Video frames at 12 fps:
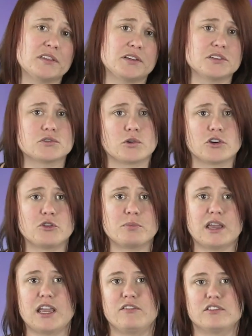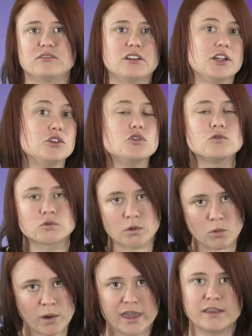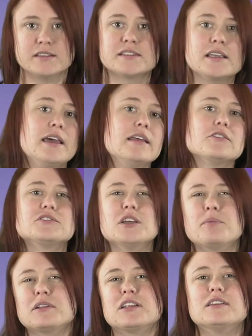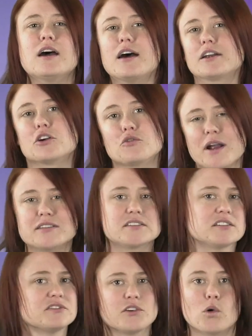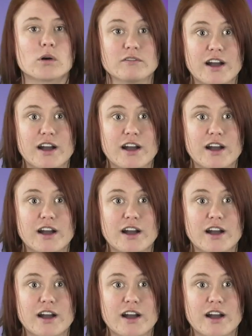with the disorder behave in unusual ways, they're typically not aggressive or